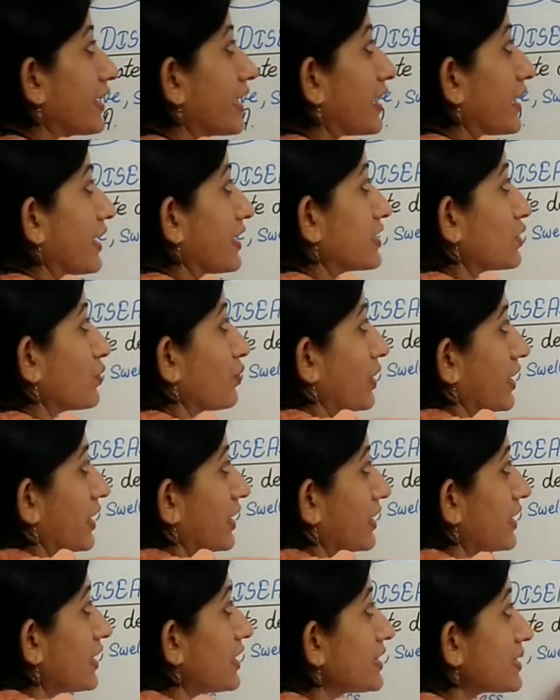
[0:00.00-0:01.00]
Rickets. What
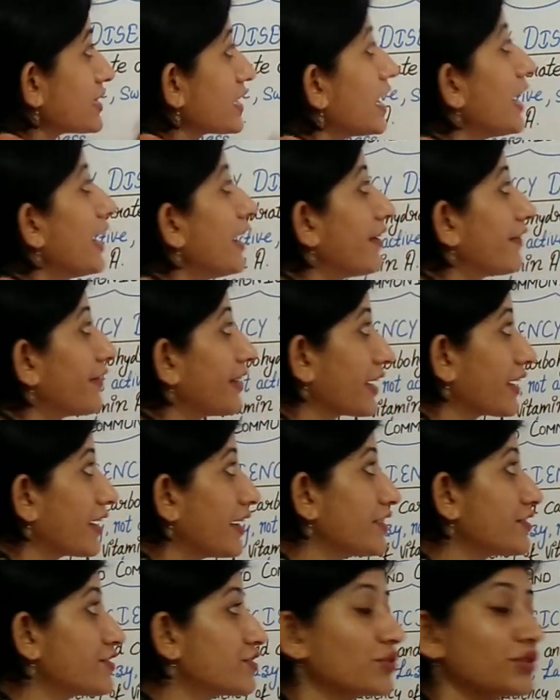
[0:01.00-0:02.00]
it is?
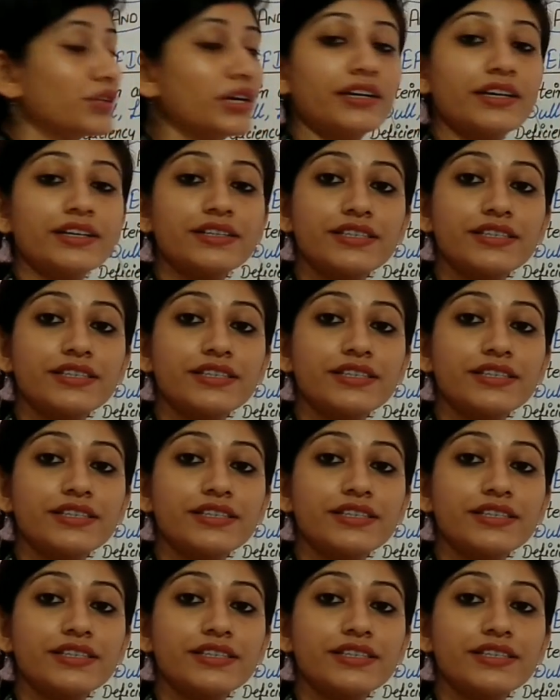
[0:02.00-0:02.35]
rickets. So the